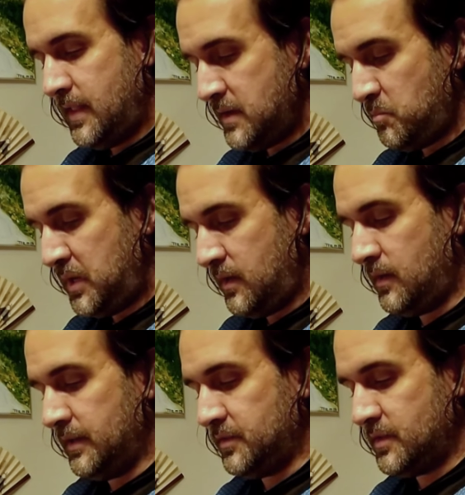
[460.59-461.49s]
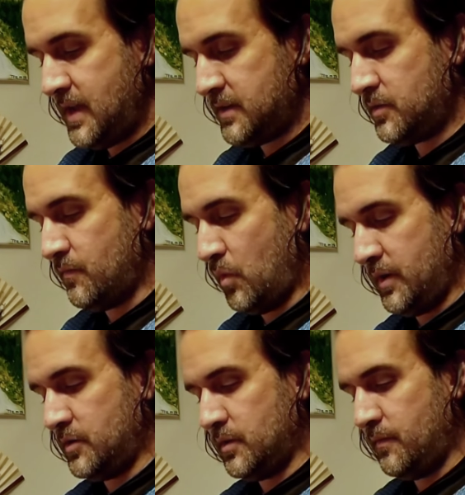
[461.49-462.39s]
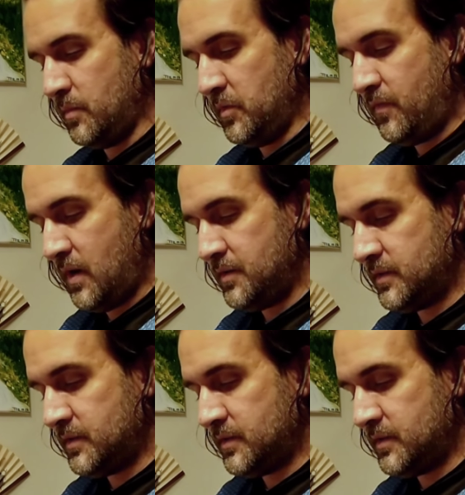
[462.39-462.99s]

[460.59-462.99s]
That being had snatched Voyager from the far